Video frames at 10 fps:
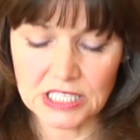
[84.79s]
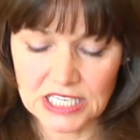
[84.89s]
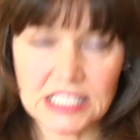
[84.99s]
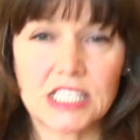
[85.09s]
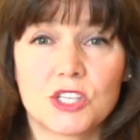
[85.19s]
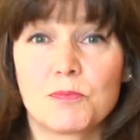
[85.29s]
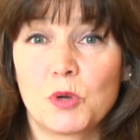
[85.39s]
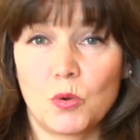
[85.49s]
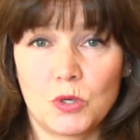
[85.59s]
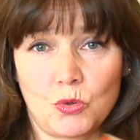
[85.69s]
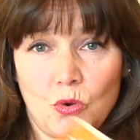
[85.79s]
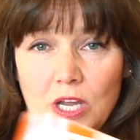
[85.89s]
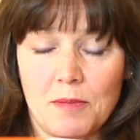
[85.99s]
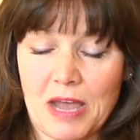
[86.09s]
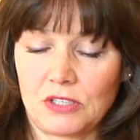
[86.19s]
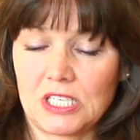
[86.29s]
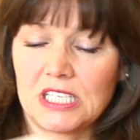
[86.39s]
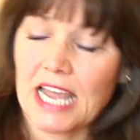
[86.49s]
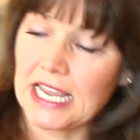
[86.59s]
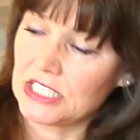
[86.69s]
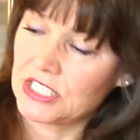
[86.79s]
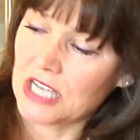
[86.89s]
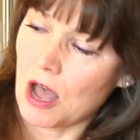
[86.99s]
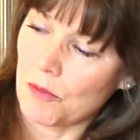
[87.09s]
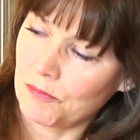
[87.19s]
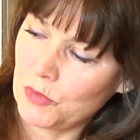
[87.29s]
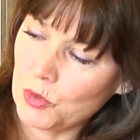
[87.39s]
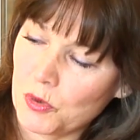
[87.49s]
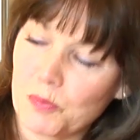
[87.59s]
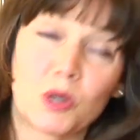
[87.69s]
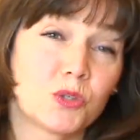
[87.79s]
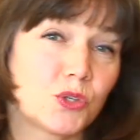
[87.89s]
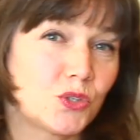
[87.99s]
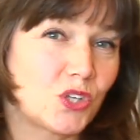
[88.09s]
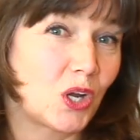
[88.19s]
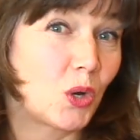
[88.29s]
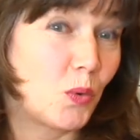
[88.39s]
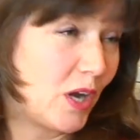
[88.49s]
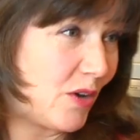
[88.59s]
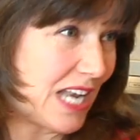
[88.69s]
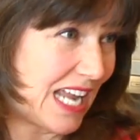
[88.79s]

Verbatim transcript: This is the book we're talking about today. It's um, Book Proposals and Query